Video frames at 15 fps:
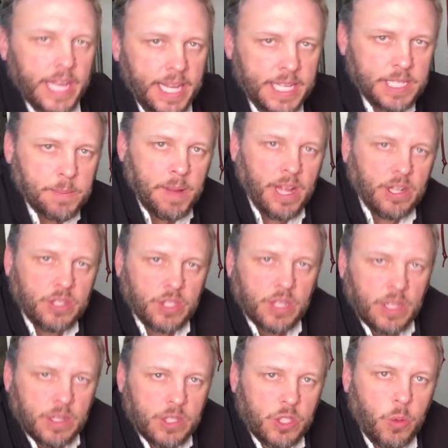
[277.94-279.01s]
is about
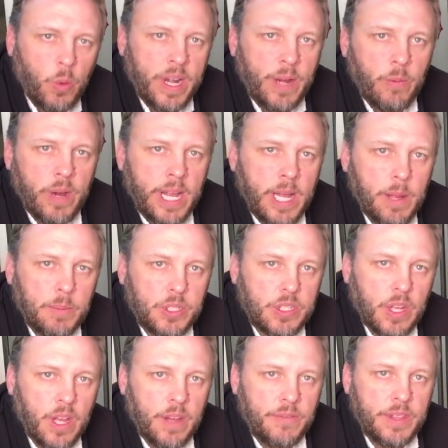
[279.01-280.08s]
20 reps
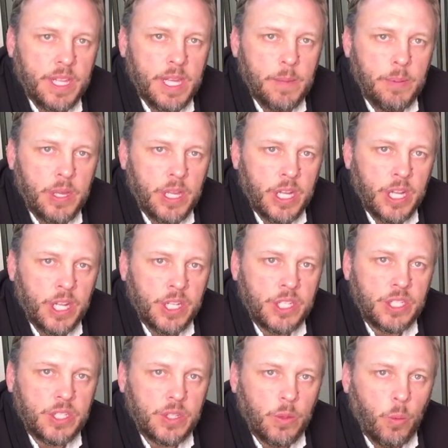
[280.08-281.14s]
of the hip
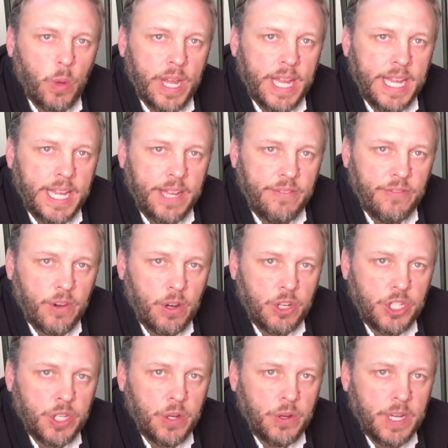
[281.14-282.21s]
hinge the way he
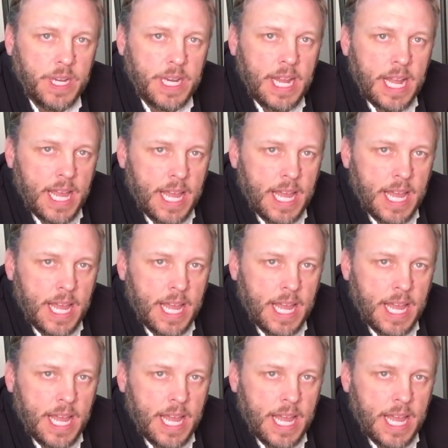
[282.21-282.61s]
first showed it,